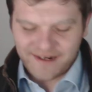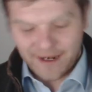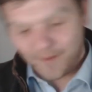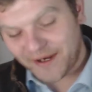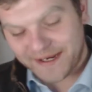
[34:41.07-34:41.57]

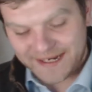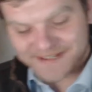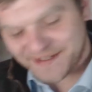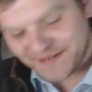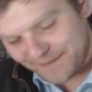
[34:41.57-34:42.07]
Okay, I'm not going to
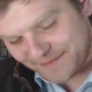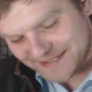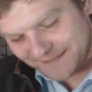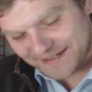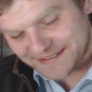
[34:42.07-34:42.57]
get too deep
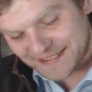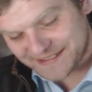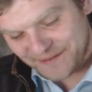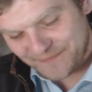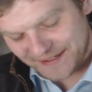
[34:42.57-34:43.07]
into that because
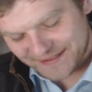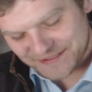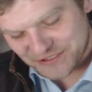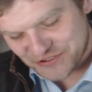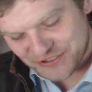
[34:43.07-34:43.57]
that's too big a
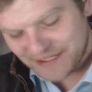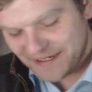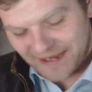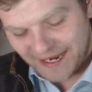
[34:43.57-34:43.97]
discussion.